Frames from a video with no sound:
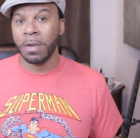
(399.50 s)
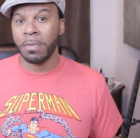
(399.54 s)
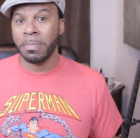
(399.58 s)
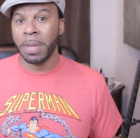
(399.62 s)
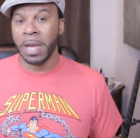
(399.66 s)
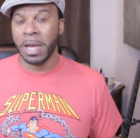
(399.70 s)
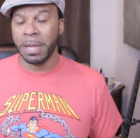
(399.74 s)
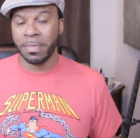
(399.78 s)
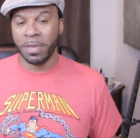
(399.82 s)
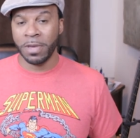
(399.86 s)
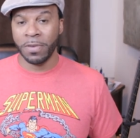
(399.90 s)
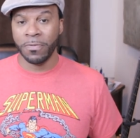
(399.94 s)

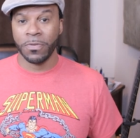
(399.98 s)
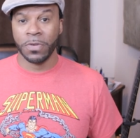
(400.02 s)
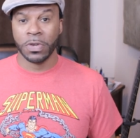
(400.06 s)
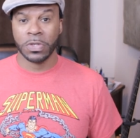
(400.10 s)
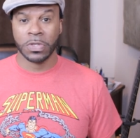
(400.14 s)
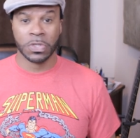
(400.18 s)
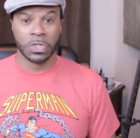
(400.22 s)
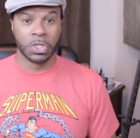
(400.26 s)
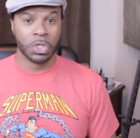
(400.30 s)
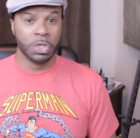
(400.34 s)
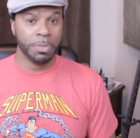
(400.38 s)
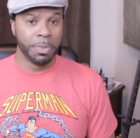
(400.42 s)
Batman
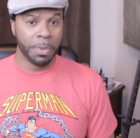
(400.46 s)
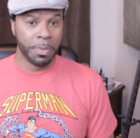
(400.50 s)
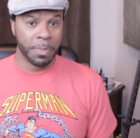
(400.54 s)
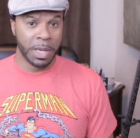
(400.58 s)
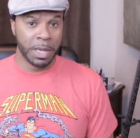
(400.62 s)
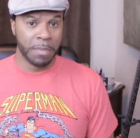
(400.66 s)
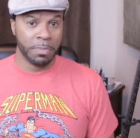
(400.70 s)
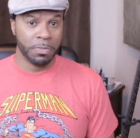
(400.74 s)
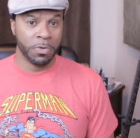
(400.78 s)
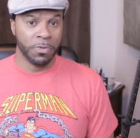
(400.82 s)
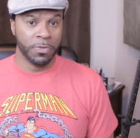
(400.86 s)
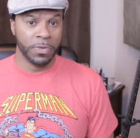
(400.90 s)
vs.
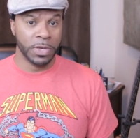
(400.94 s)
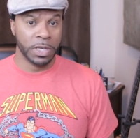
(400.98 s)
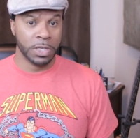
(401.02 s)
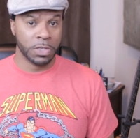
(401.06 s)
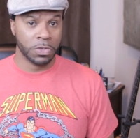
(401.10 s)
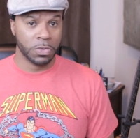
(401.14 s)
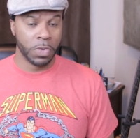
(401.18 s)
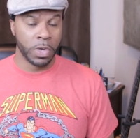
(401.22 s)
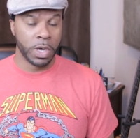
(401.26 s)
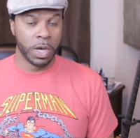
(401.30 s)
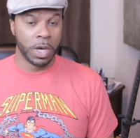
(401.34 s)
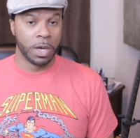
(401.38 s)
Superman movie
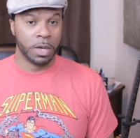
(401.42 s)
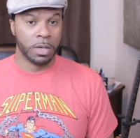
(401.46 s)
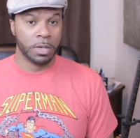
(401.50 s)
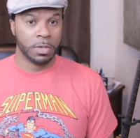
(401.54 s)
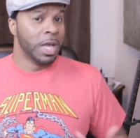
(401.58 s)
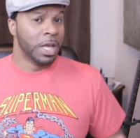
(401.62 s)
as well.